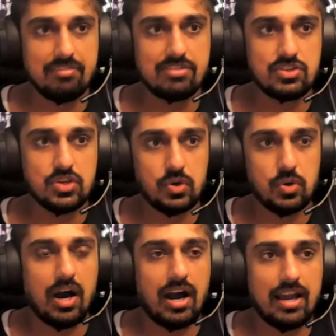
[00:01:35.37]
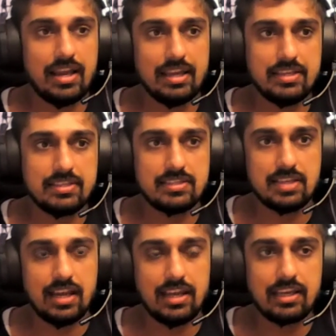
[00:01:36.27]
So
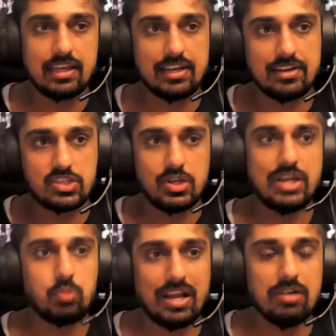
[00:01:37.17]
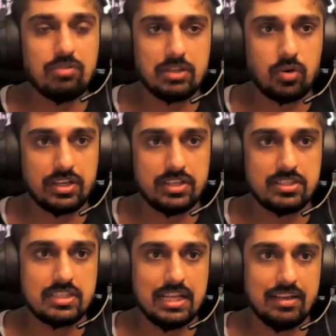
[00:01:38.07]
I can resonate well with what he's
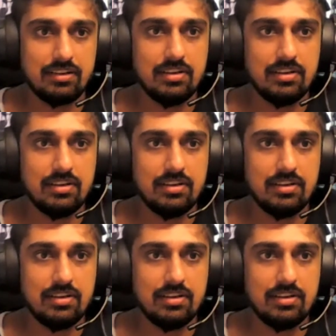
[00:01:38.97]
telling.